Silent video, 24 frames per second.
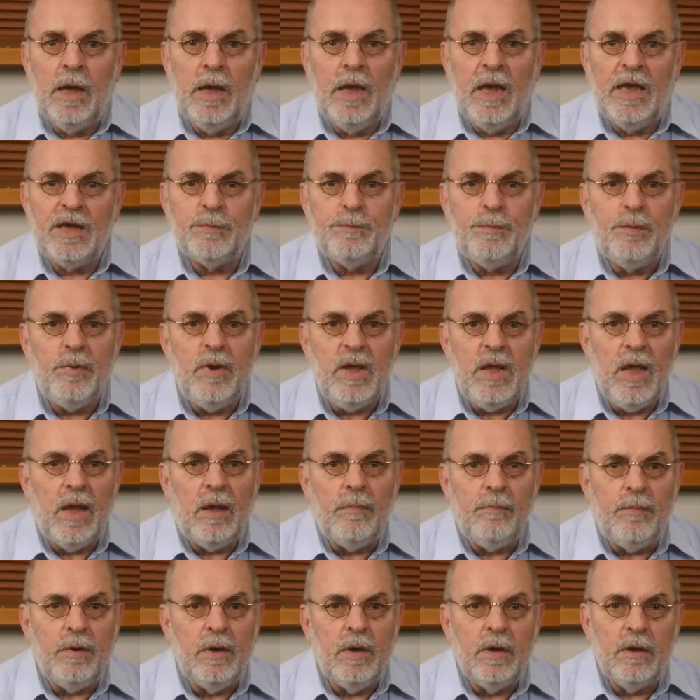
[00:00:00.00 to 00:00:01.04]
As
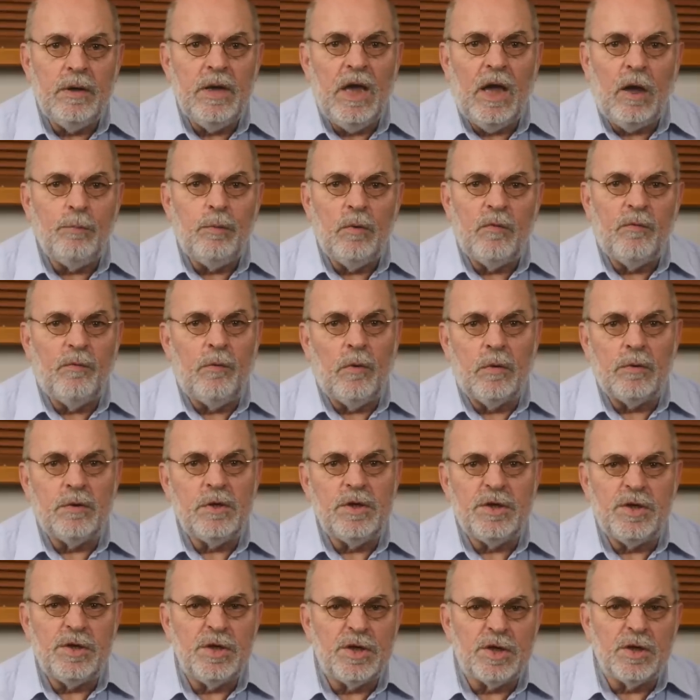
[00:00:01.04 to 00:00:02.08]
preamp the output
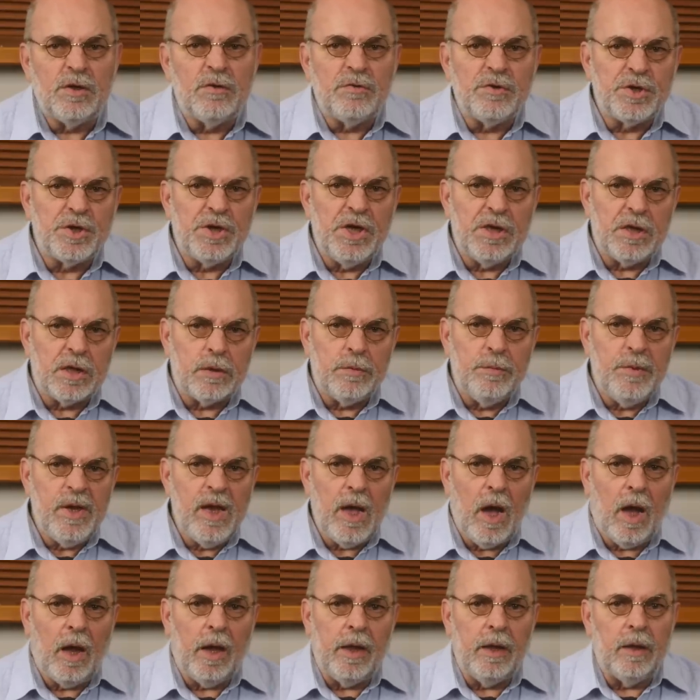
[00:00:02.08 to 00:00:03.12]
voltage is considerably
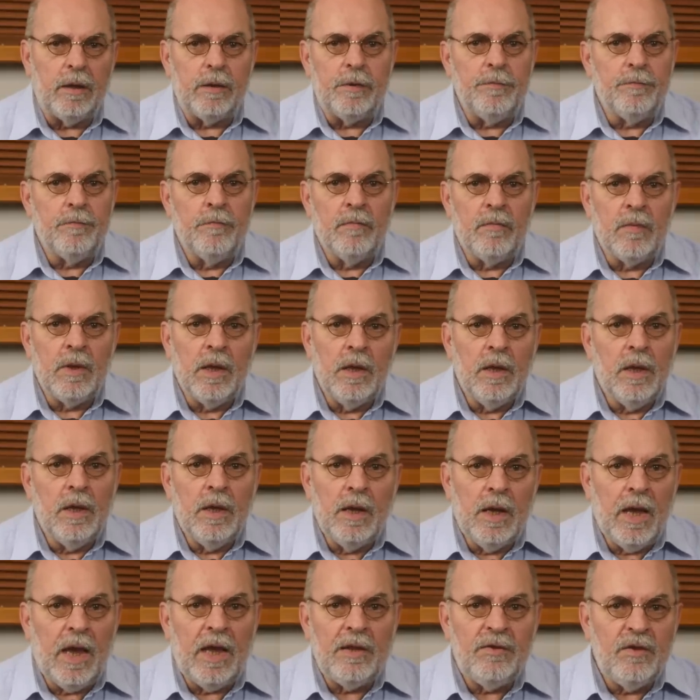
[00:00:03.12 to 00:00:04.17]
higher.
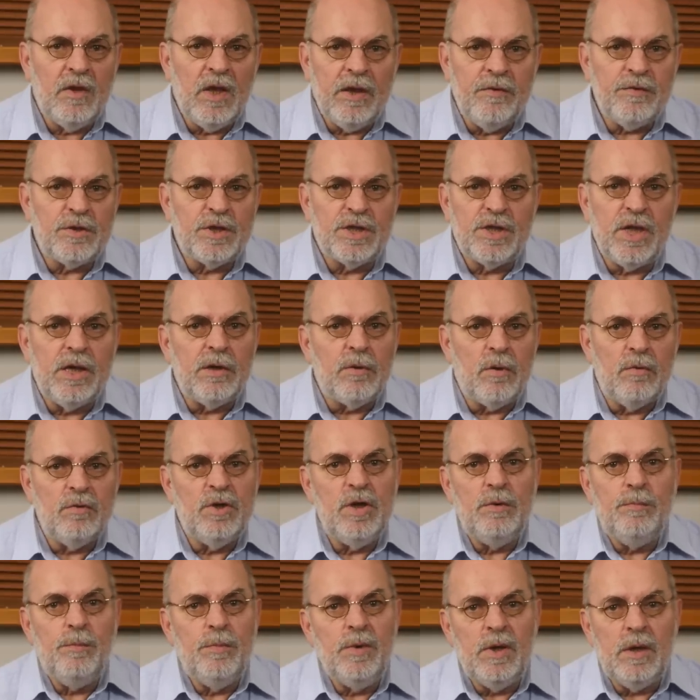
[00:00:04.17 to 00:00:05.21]
At Dave 0
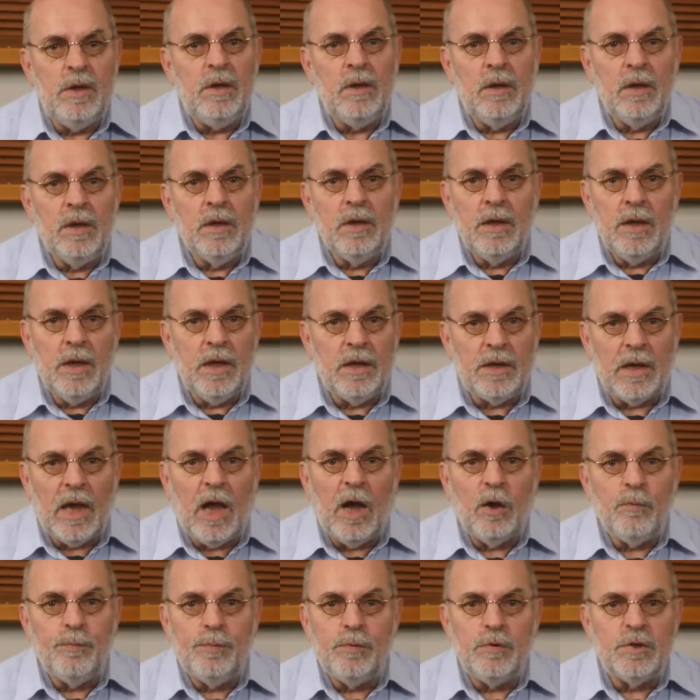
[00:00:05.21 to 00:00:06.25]
dB it
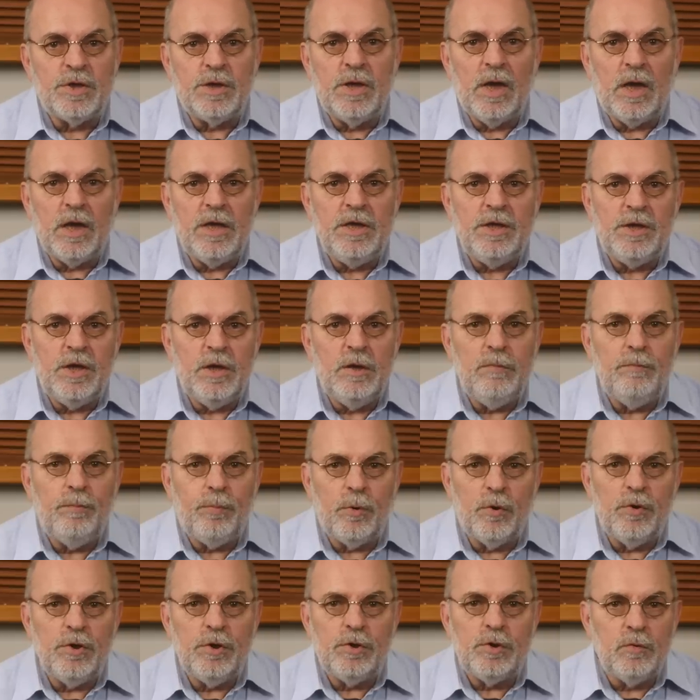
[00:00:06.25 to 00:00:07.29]
outputs
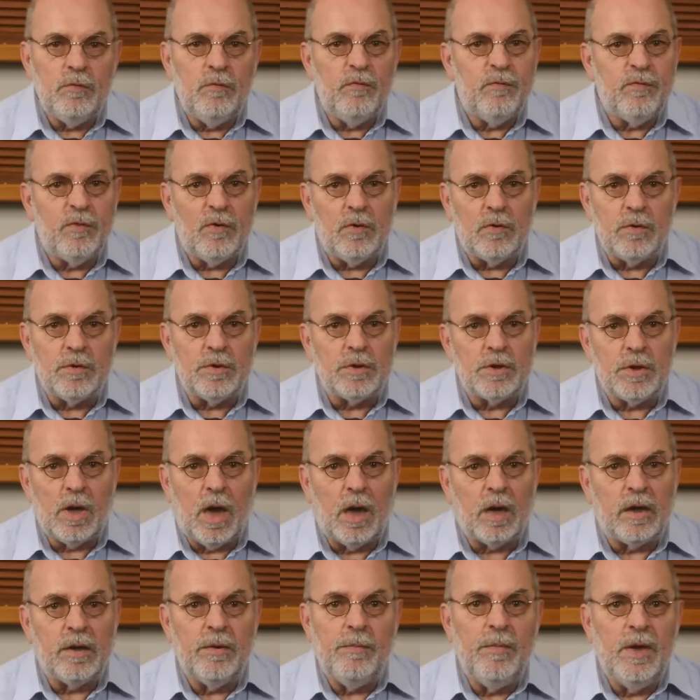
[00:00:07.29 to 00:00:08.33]
19.2 volts
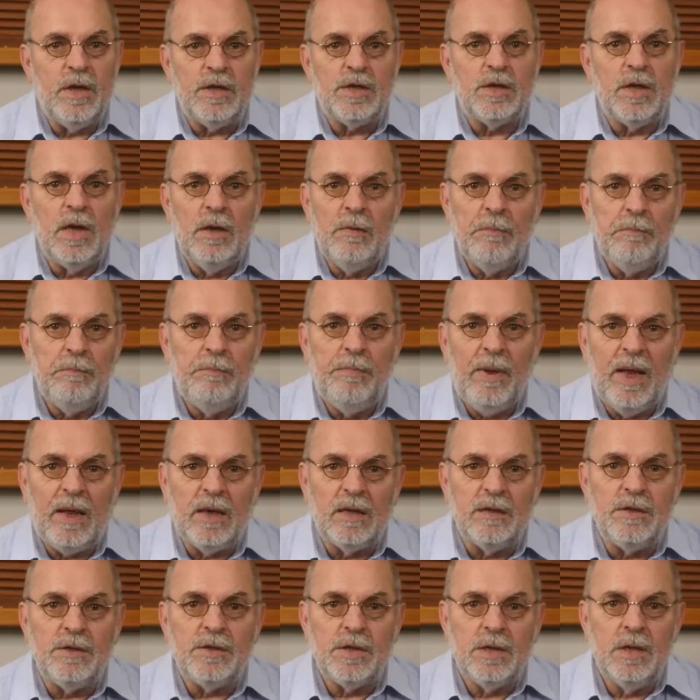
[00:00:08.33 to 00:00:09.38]
RMS
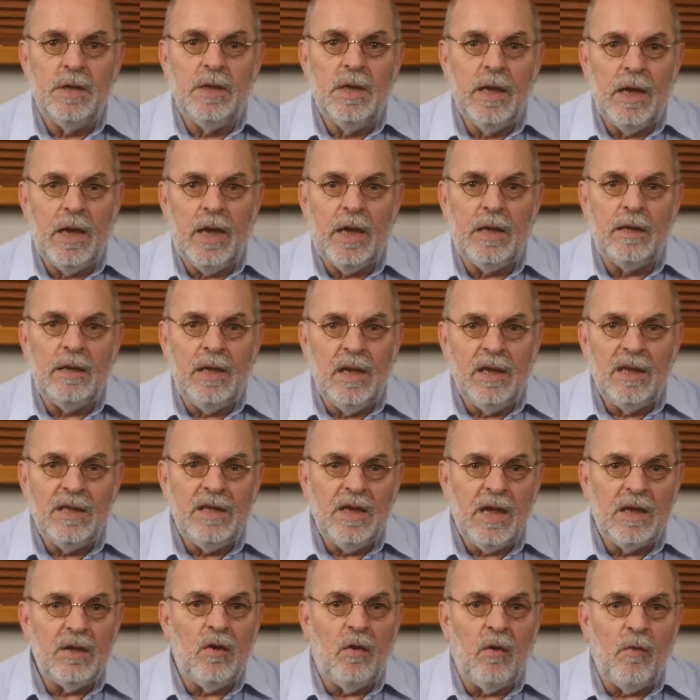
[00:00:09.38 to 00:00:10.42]
balanced and
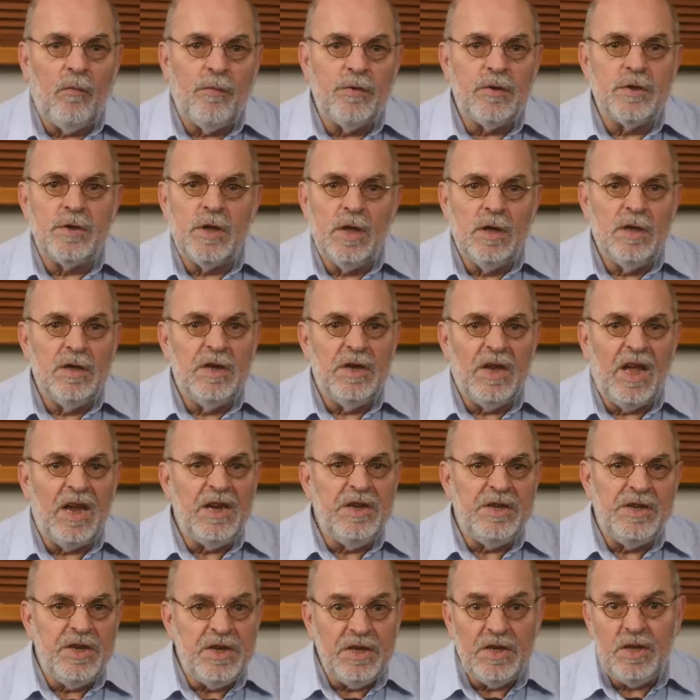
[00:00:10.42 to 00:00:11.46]
then offers
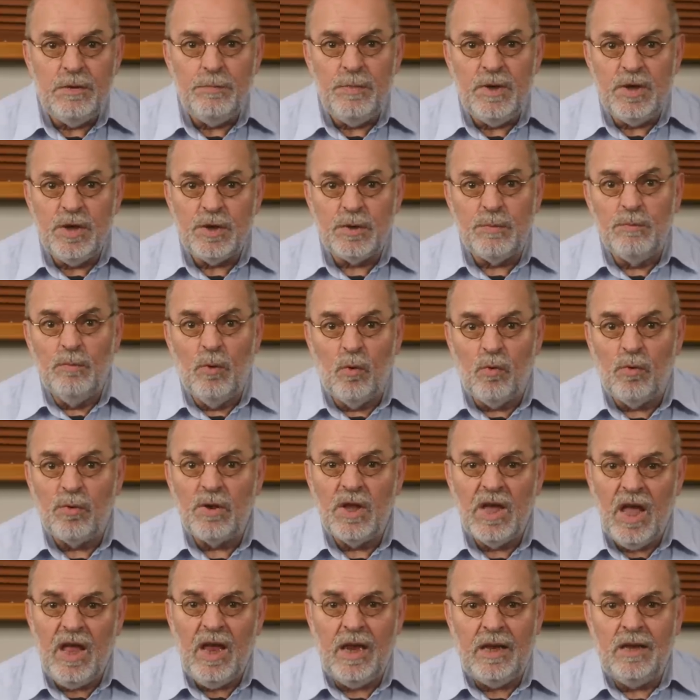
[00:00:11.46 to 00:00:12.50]
19 dBs more
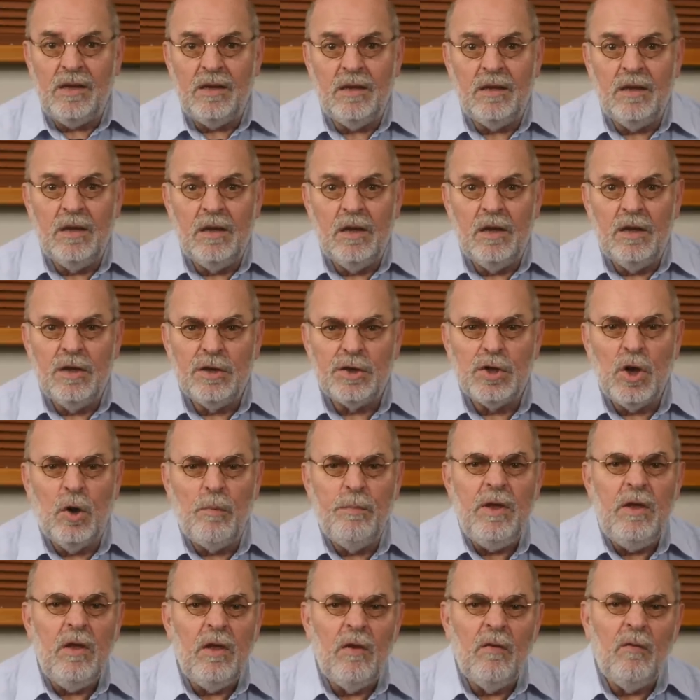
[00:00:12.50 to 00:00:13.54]
gain. So
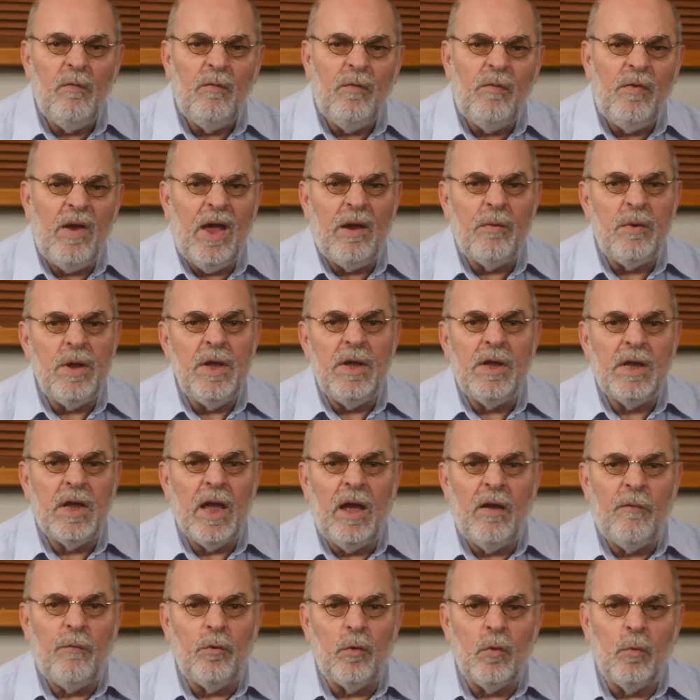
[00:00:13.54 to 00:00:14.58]
be very
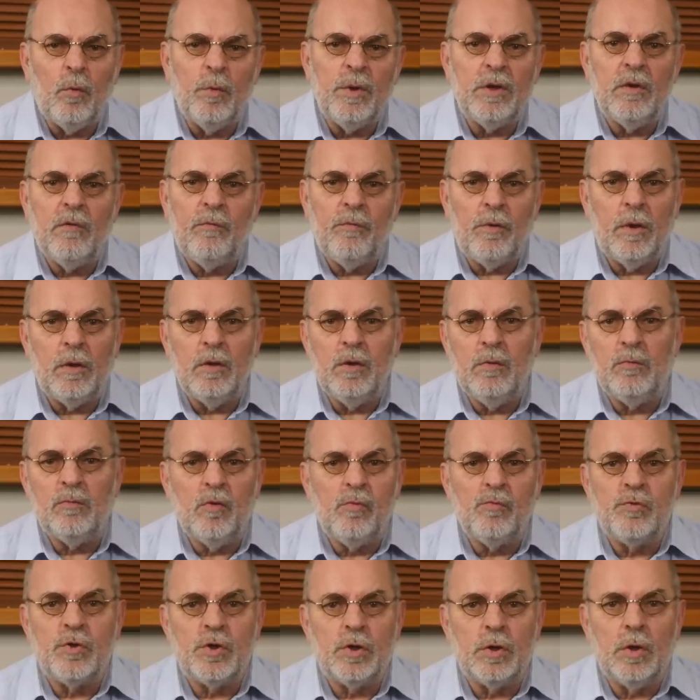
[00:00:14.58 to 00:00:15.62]
careful with the volume
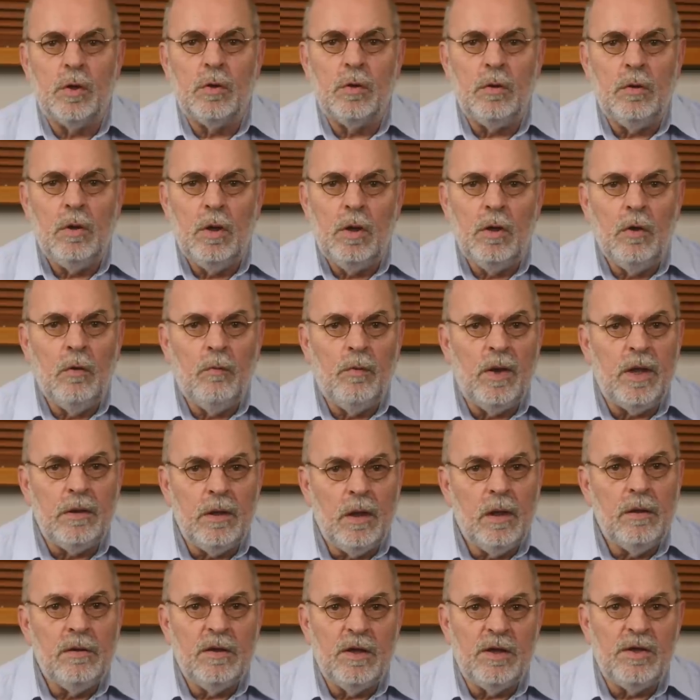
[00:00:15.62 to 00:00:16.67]
control when
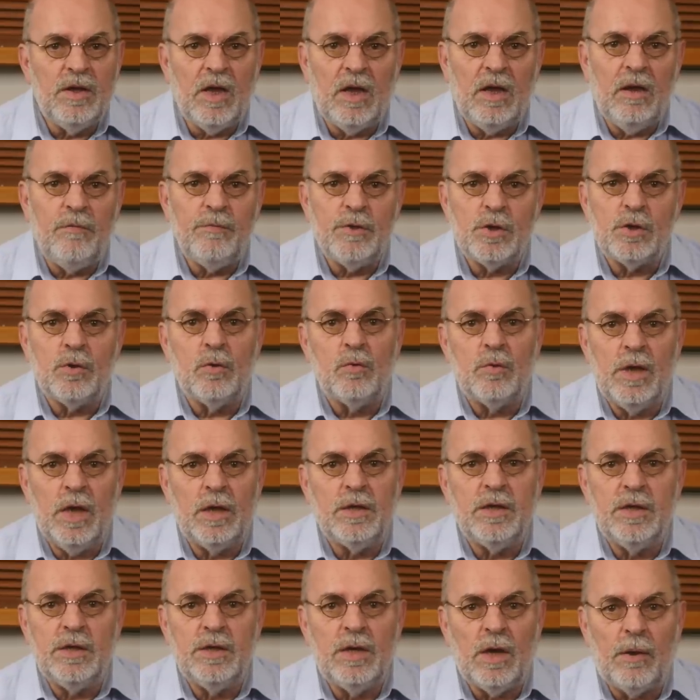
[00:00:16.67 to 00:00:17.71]
the DAVE is
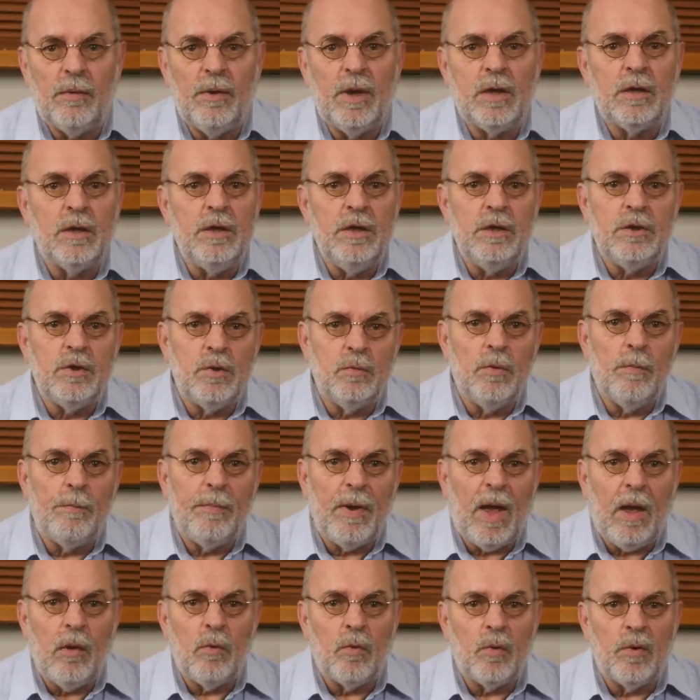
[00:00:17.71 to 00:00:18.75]
connected directly to a
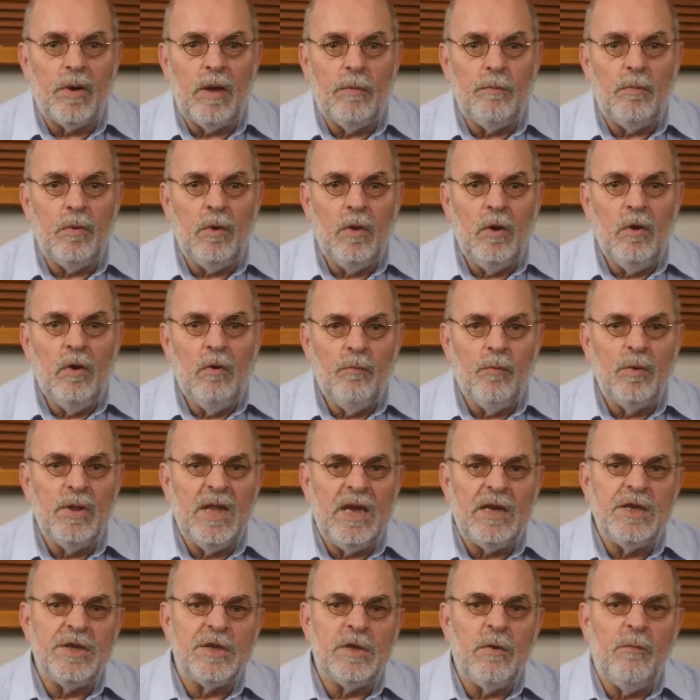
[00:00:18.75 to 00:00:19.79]
power amp, for
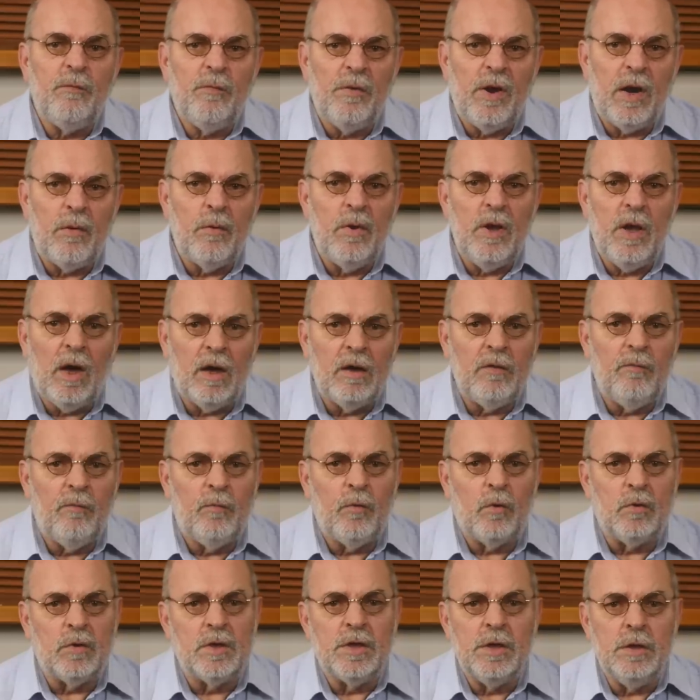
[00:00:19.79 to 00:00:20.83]
that is a very high
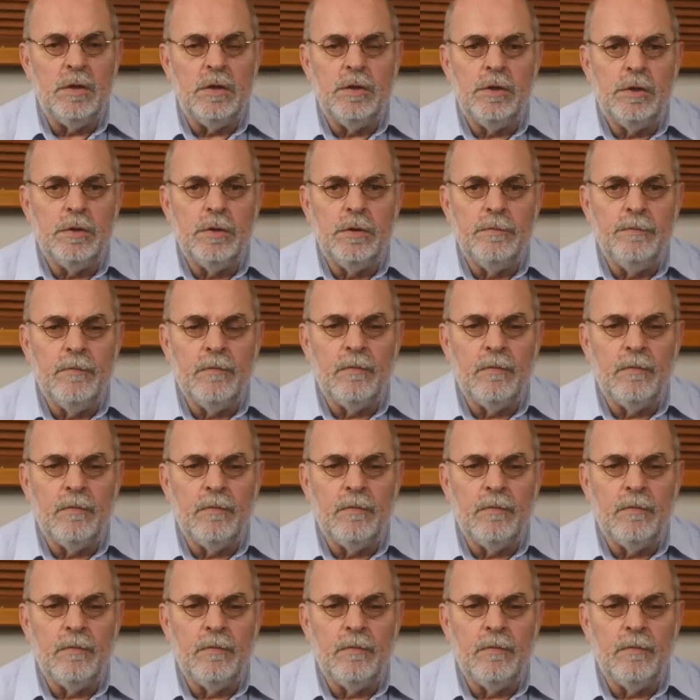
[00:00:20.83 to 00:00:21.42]
voltage.